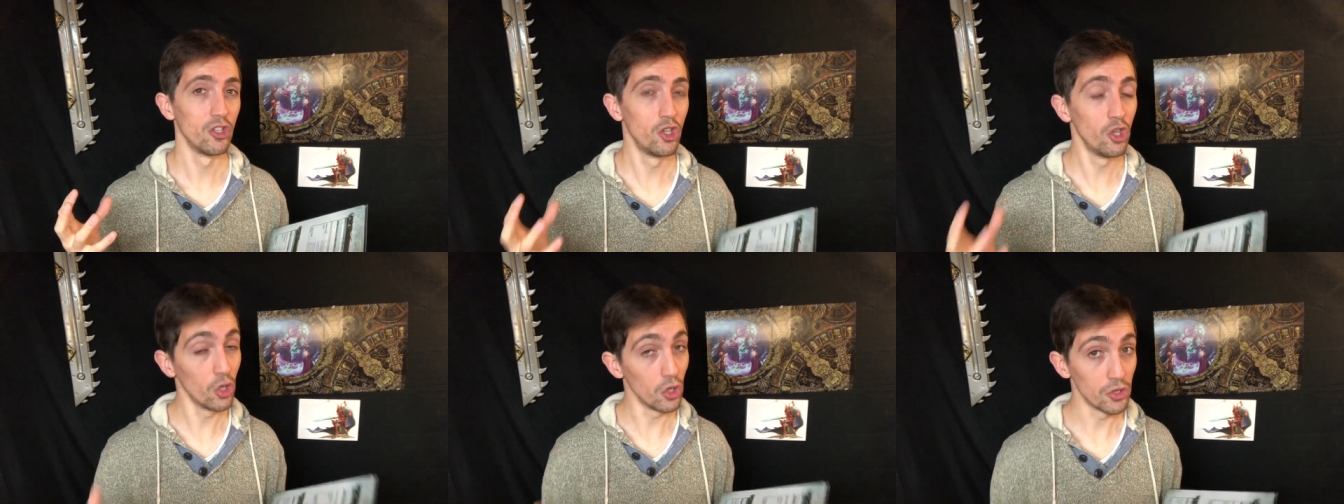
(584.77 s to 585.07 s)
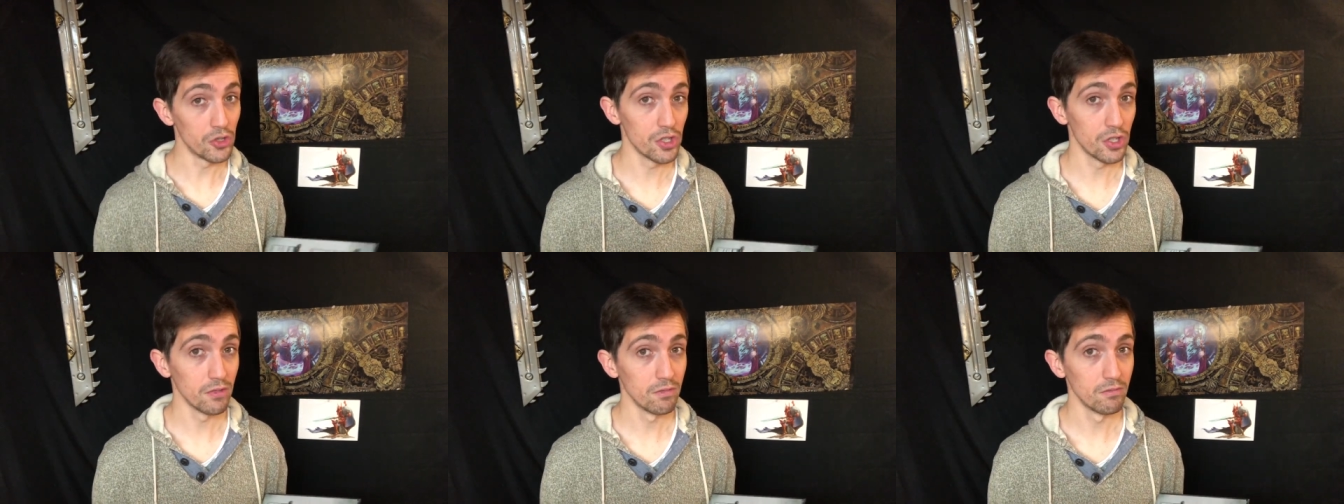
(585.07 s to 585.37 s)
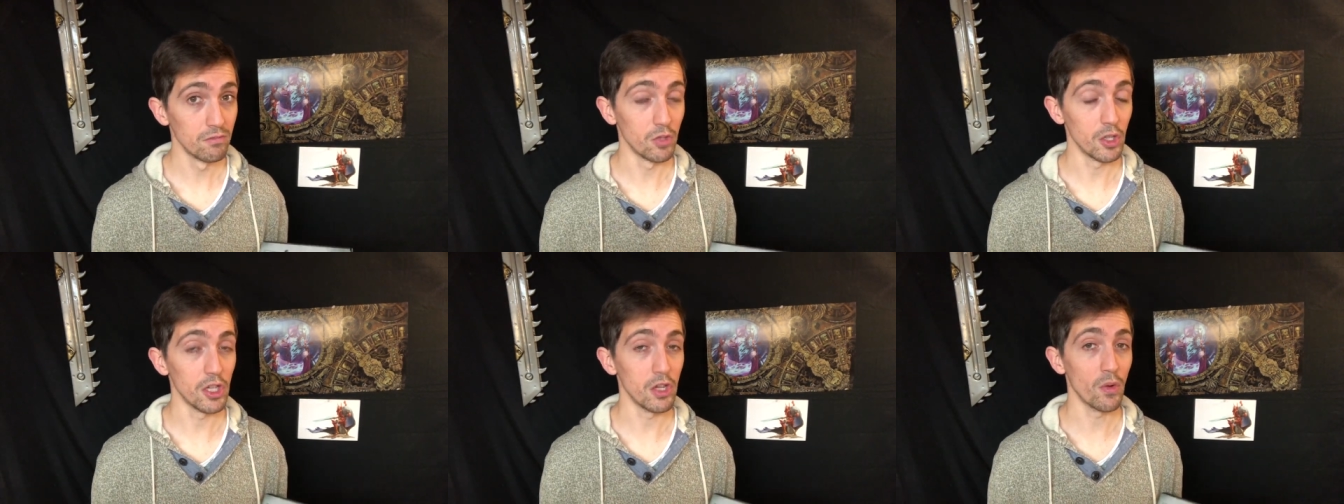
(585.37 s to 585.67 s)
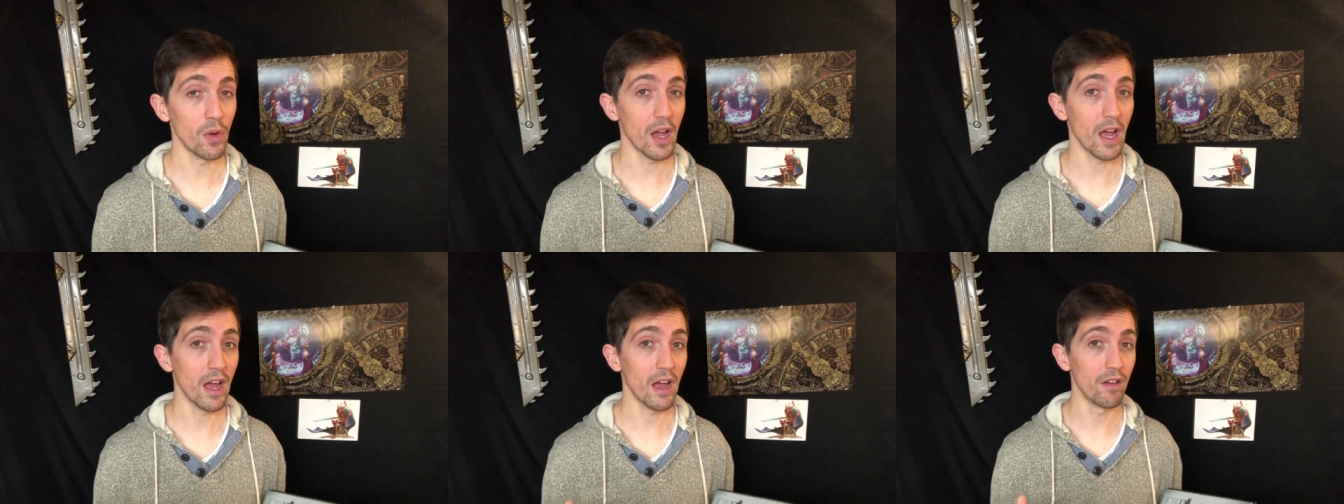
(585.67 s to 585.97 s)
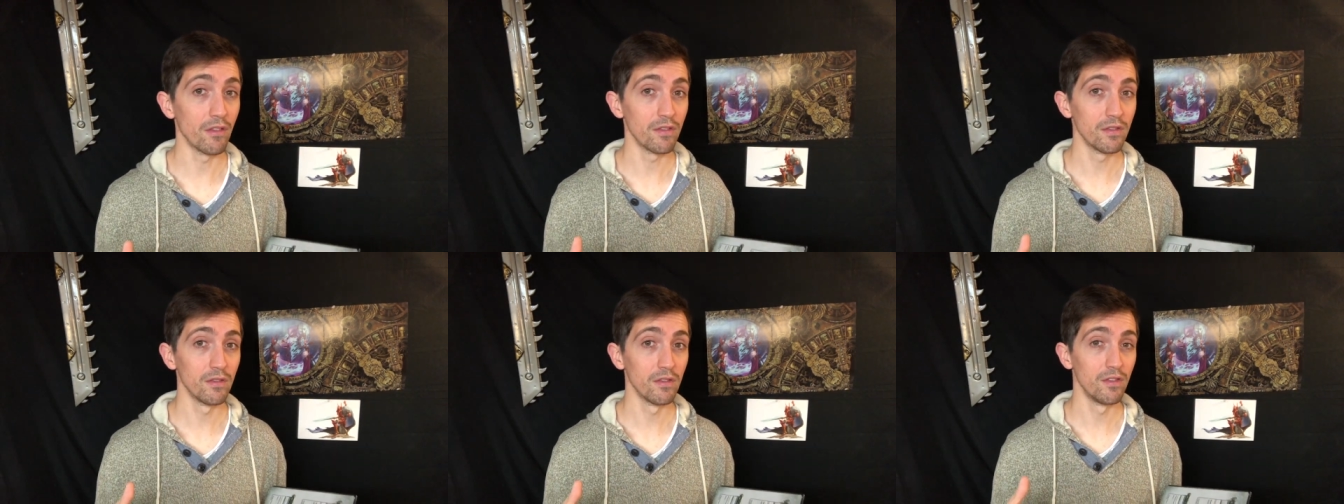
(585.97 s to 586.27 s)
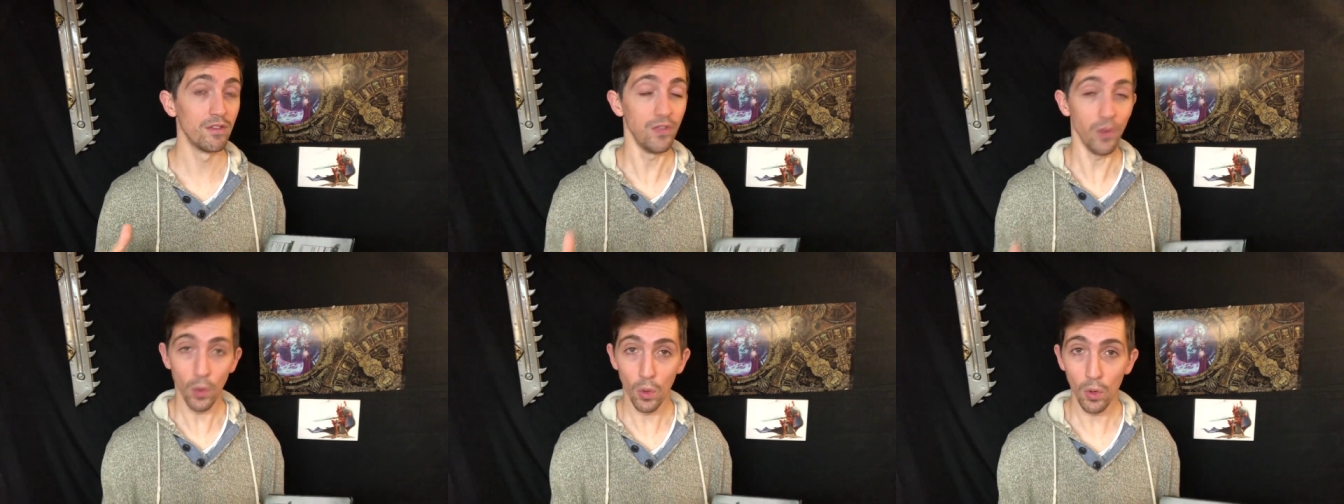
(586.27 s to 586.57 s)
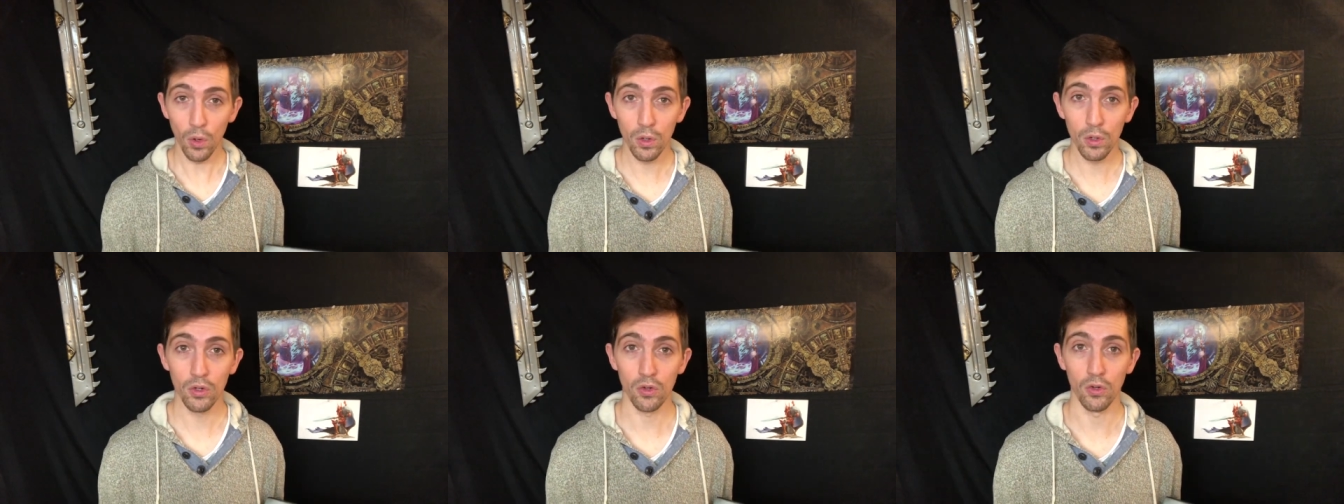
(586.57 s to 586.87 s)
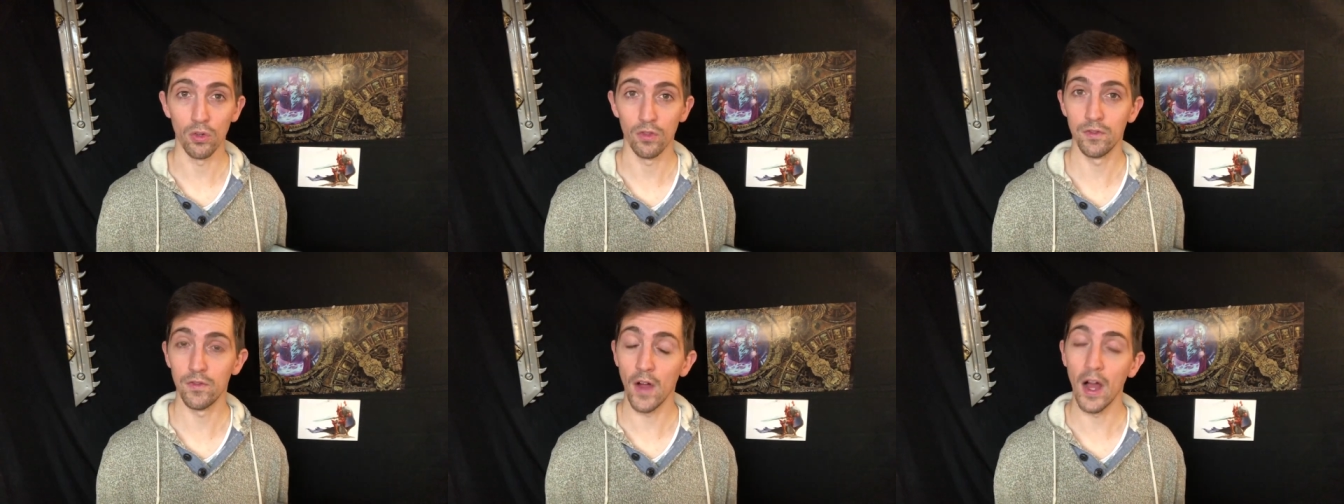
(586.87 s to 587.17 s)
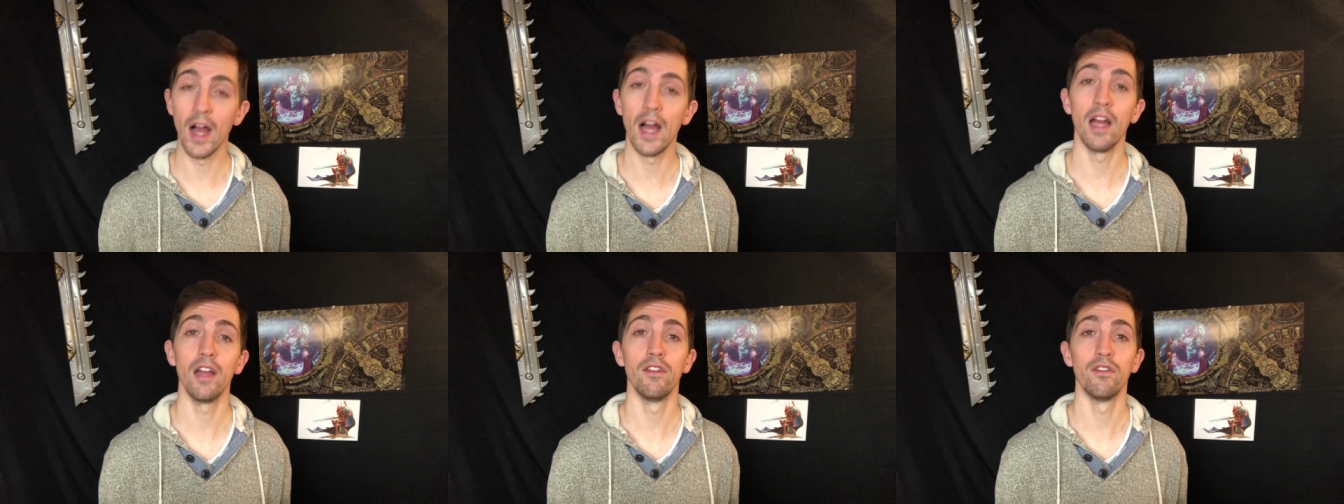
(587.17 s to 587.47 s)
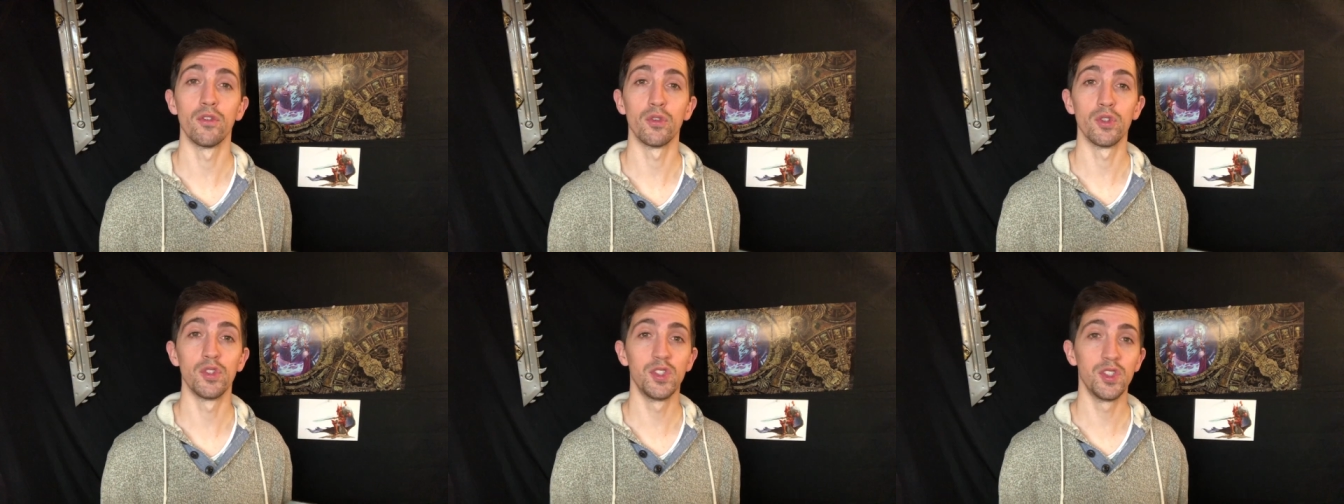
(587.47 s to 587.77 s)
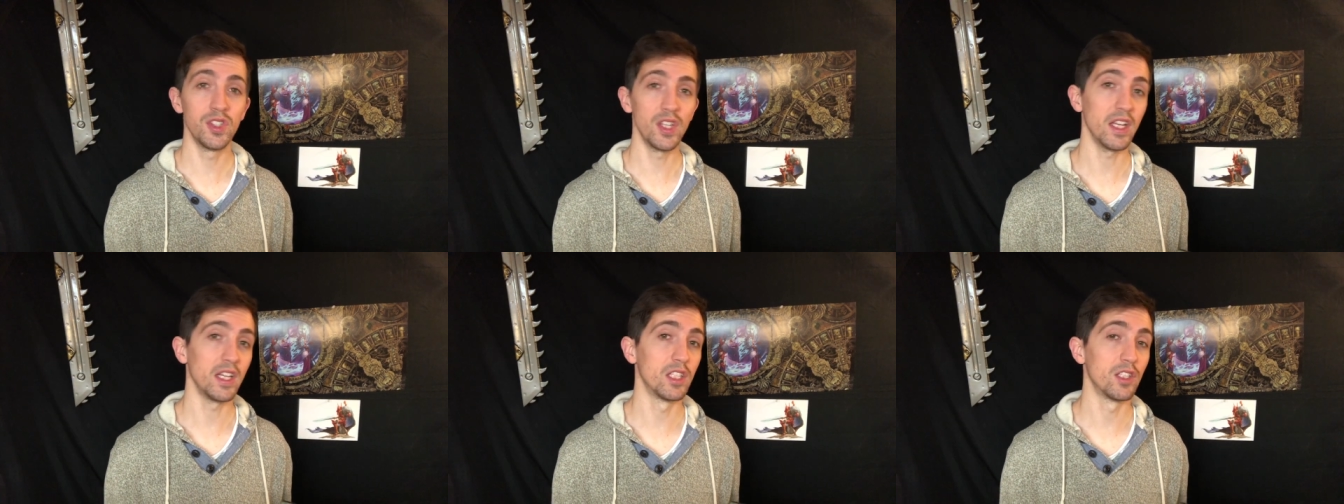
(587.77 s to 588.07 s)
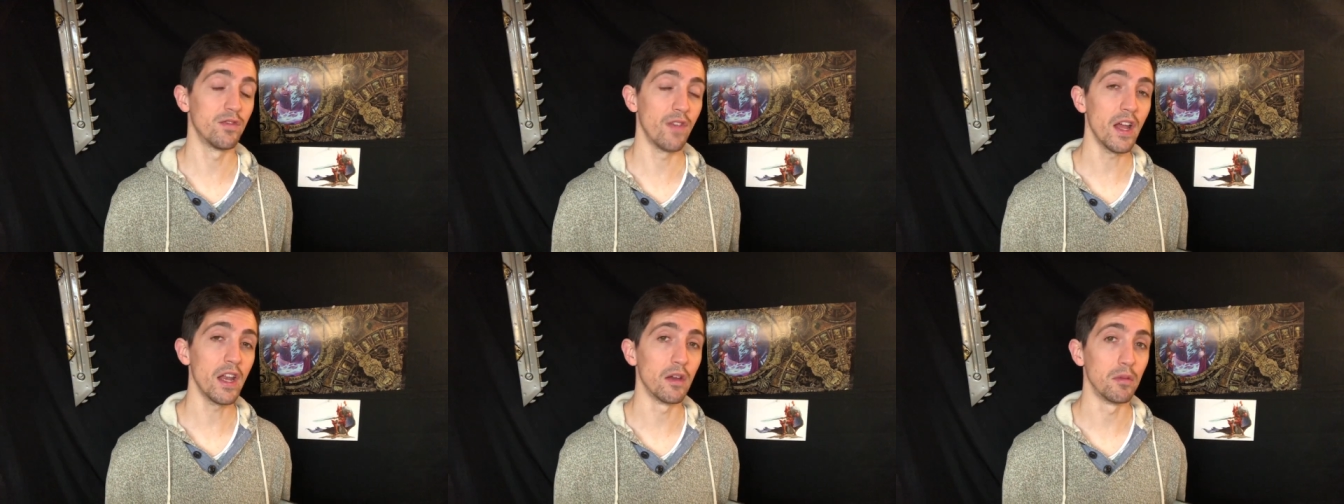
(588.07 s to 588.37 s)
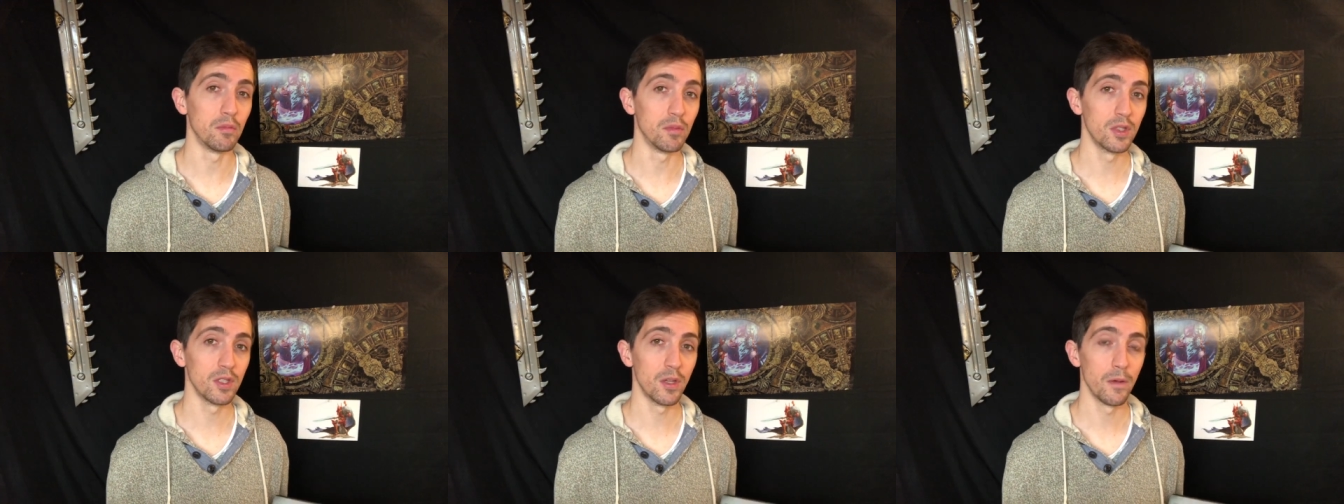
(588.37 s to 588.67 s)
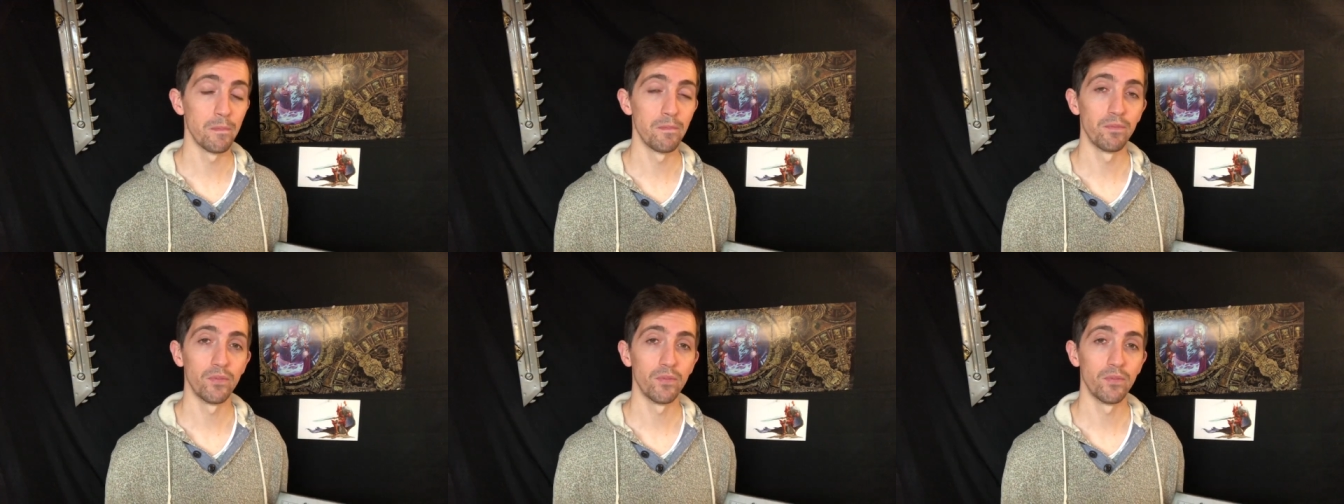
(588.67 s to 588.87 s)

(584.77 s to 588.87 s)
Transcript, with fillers: good when you have 4 or 5 or 6 Venoms